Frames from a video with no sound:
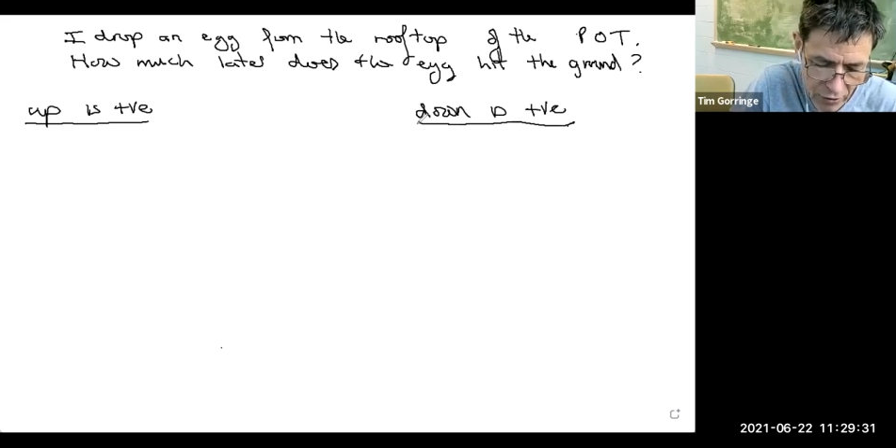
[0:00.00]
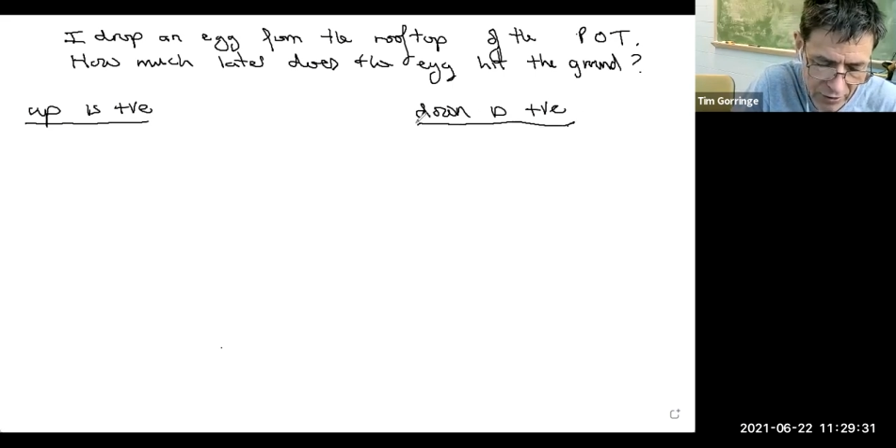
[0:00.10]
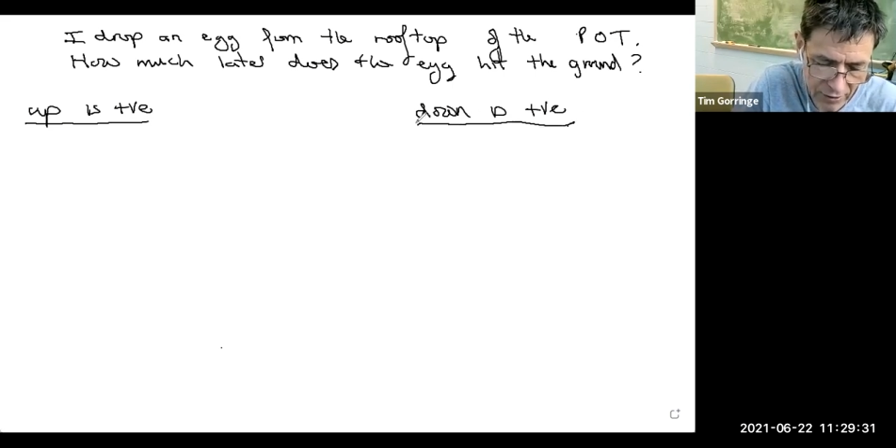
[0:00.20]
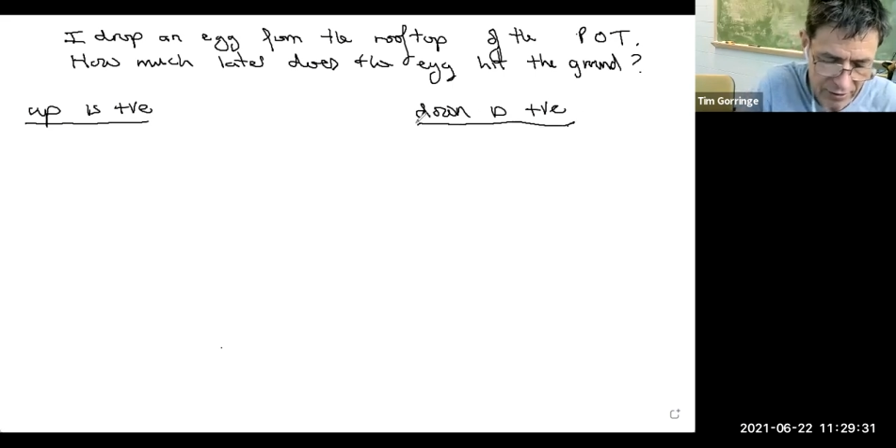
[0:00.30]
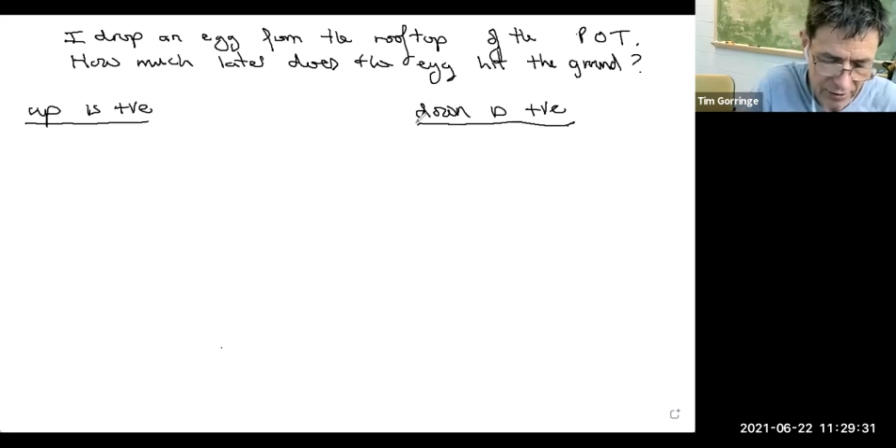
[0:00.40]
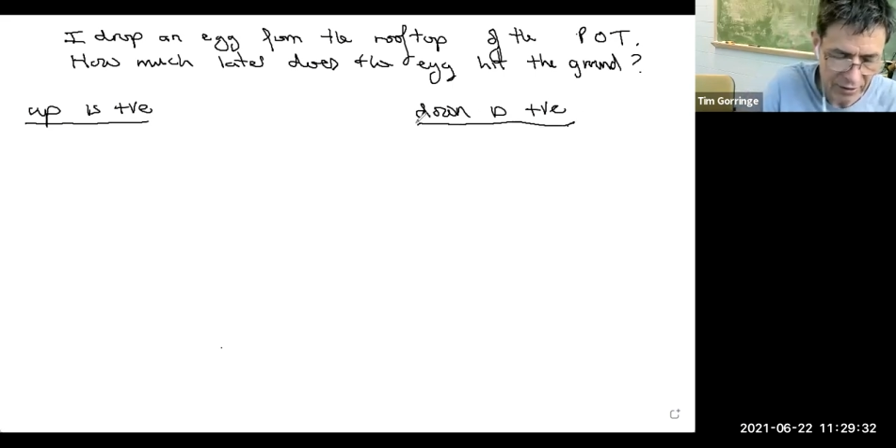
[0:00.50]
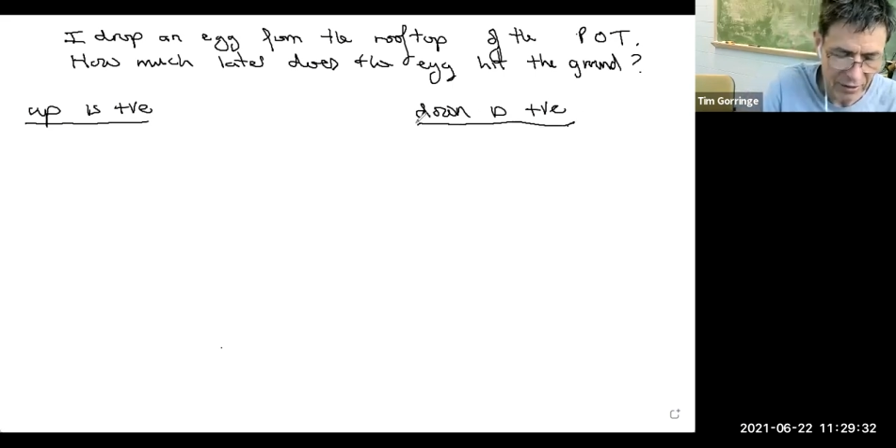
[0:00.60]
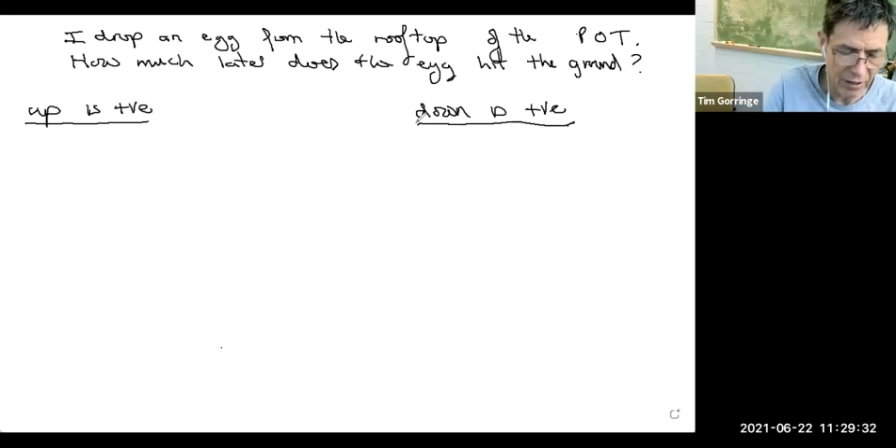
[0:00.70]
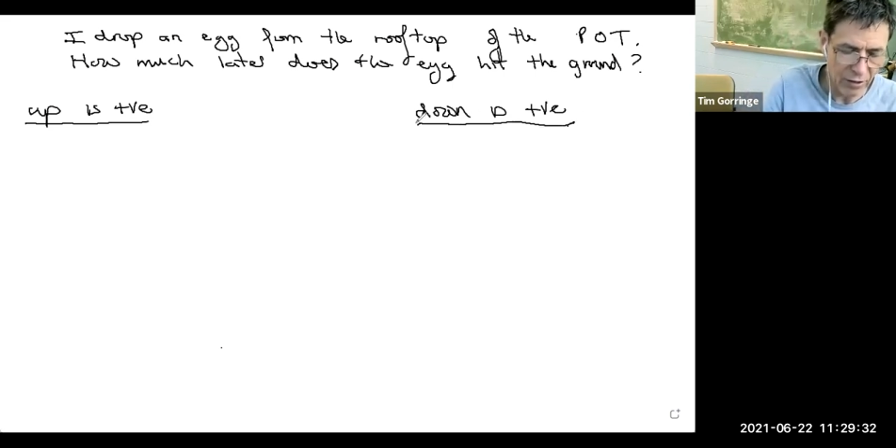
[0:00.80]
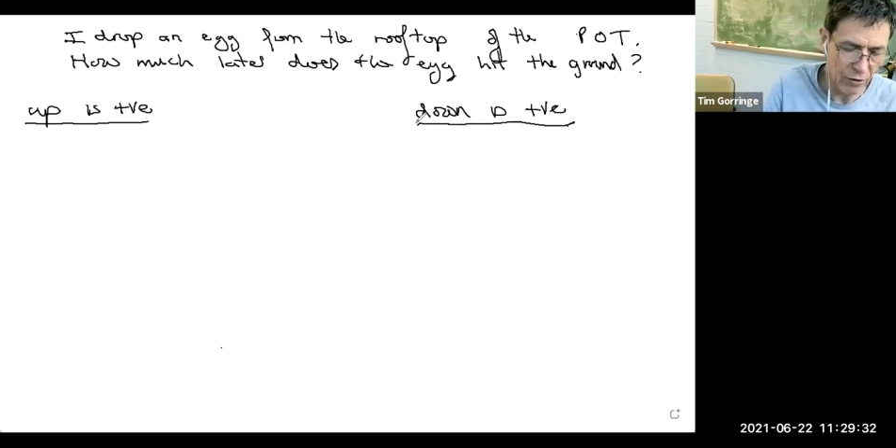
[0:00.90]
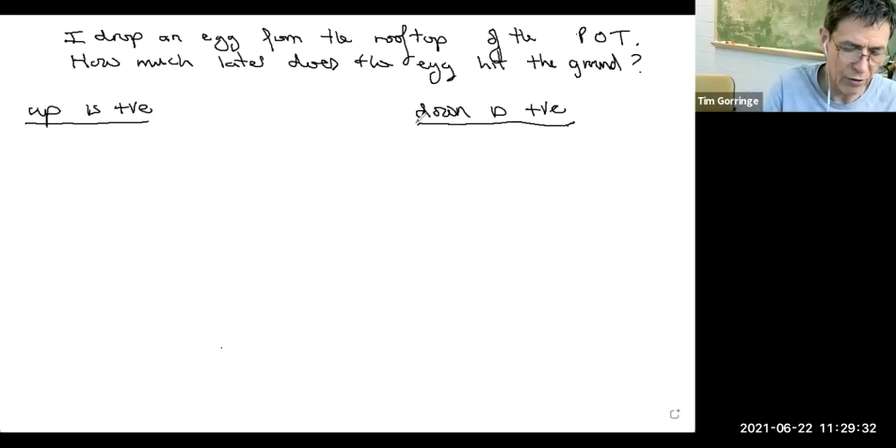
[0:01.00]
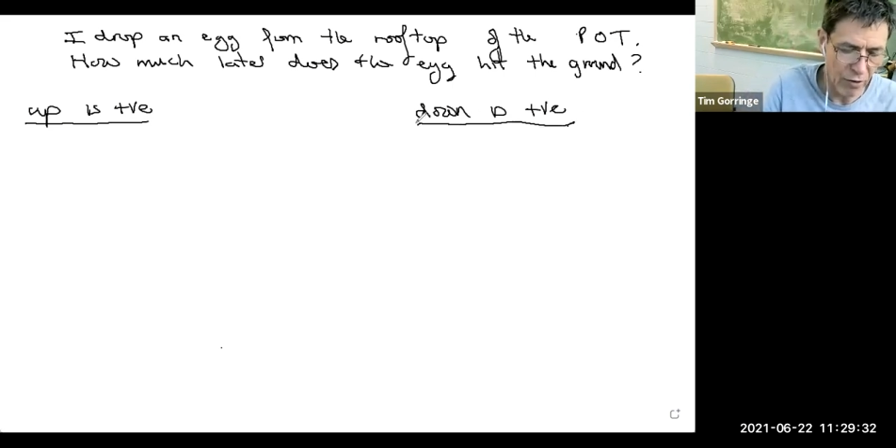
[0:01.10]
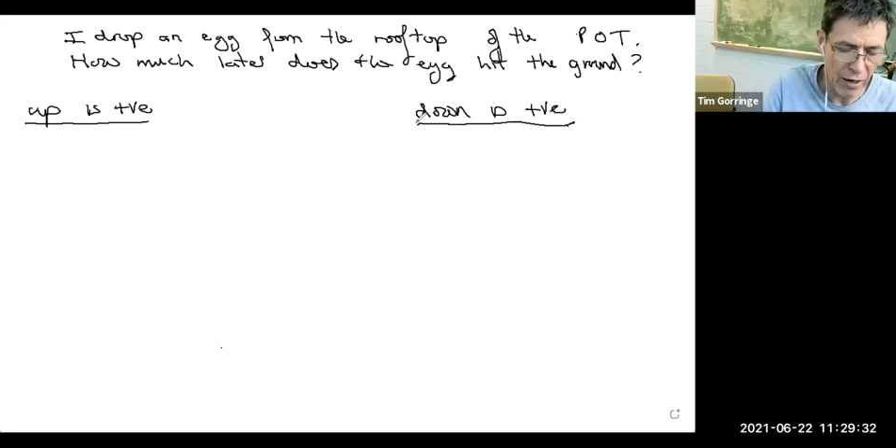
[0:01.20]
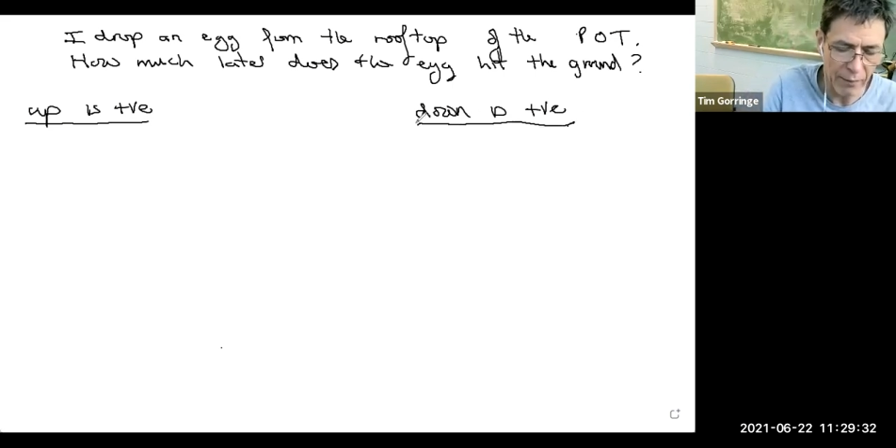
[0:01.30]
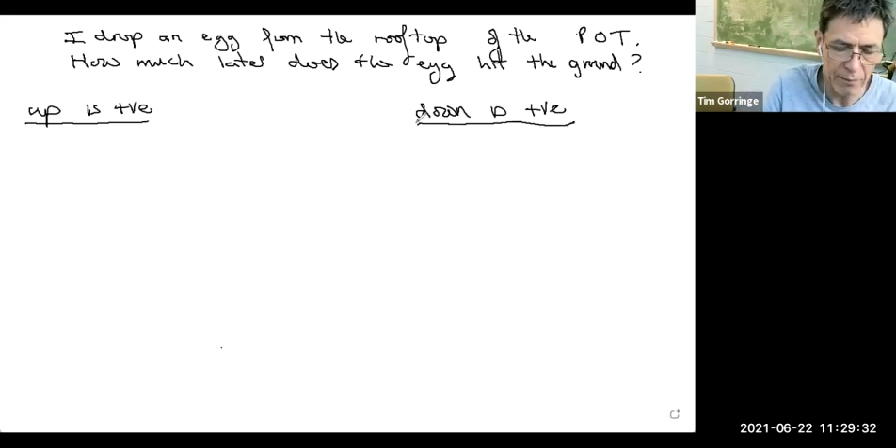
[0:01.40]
let's stick that on the right.